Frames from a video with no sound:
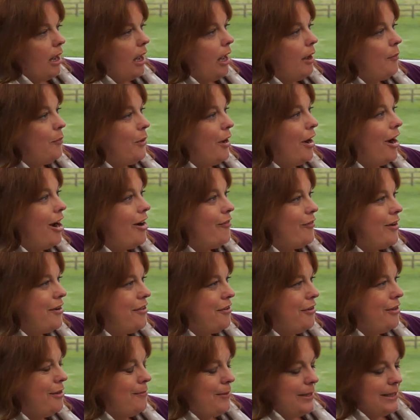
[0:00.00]
Uh, we're halfway
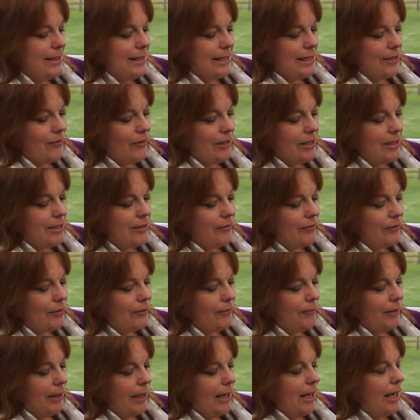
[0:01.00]
through the business
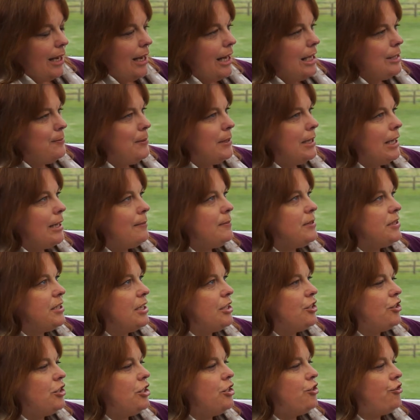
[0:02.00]
festival. It's become
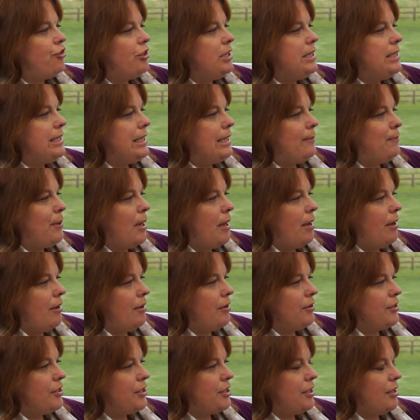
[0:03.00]
such an intrinsic
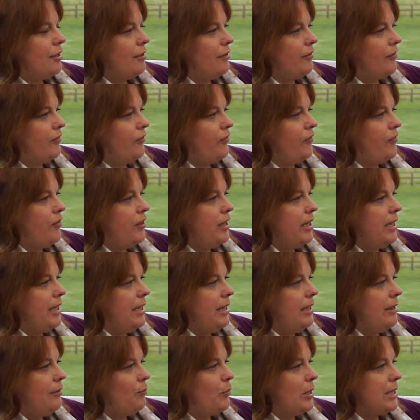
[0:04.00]
part of
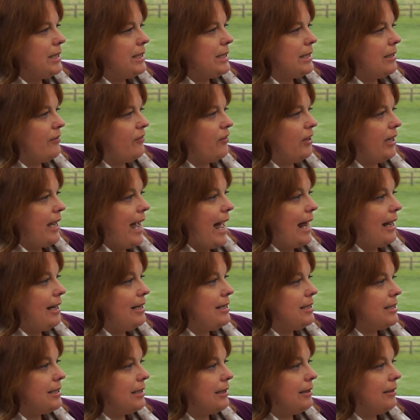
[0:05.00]
the West Suffolk
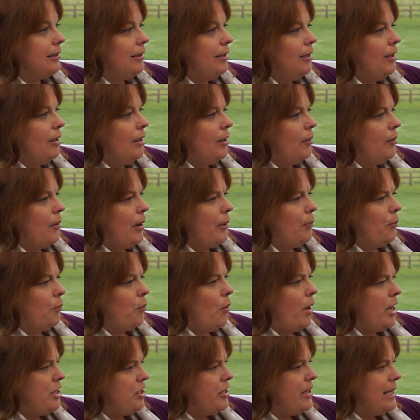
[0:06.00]
calendar
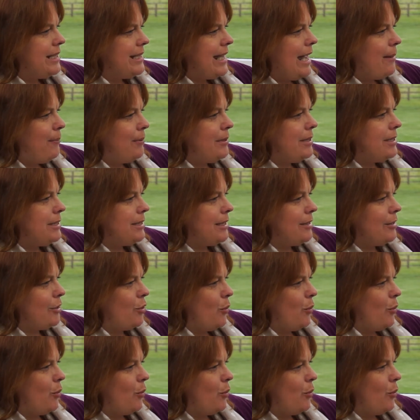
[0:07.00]
why do you think that's happened so